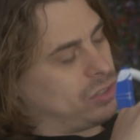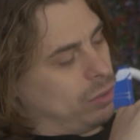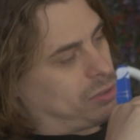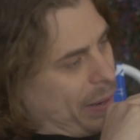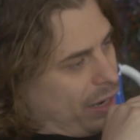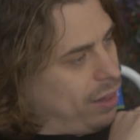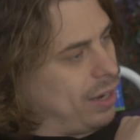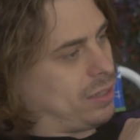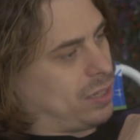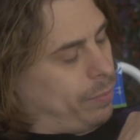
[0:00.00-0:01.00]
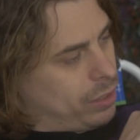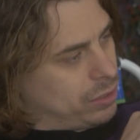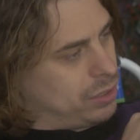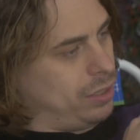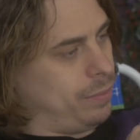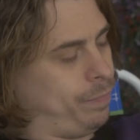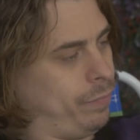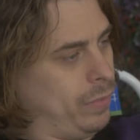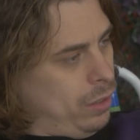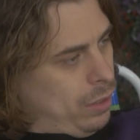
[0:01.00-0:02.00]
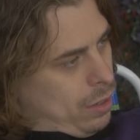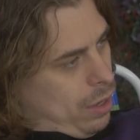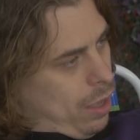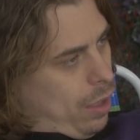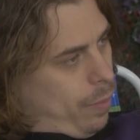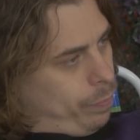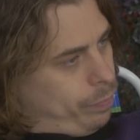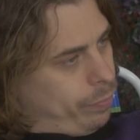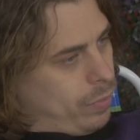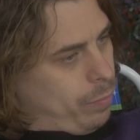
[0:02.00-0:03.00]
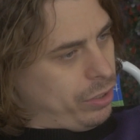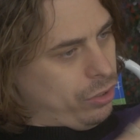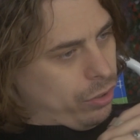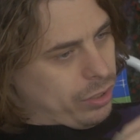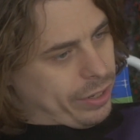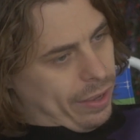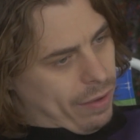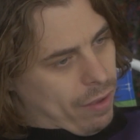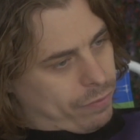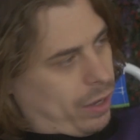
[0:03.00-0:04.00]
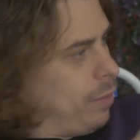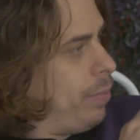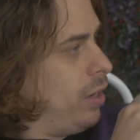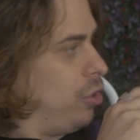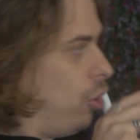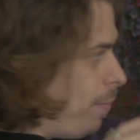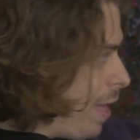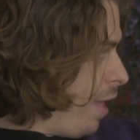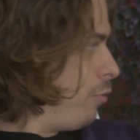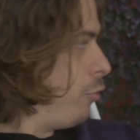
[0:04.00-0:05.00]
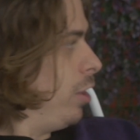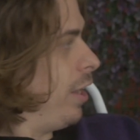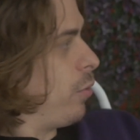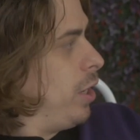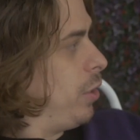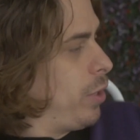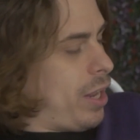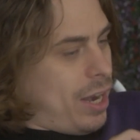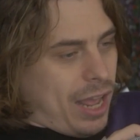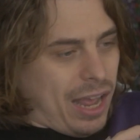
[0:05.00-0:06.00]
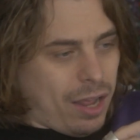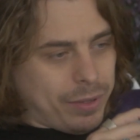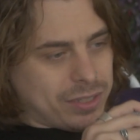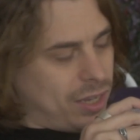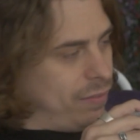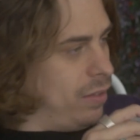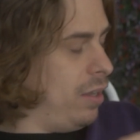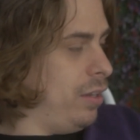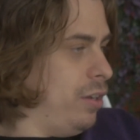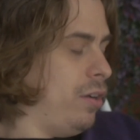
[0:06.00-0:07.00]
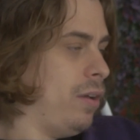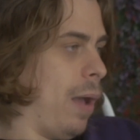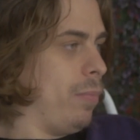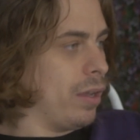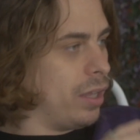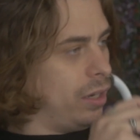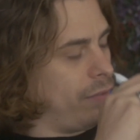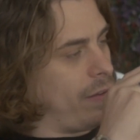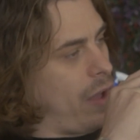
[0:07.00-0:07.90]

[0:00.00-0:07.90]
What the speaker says: So I'm spending a lot of time at the gym. But I've kind of been a nomad for what kind of hobbies I've done. I'm lucky enough.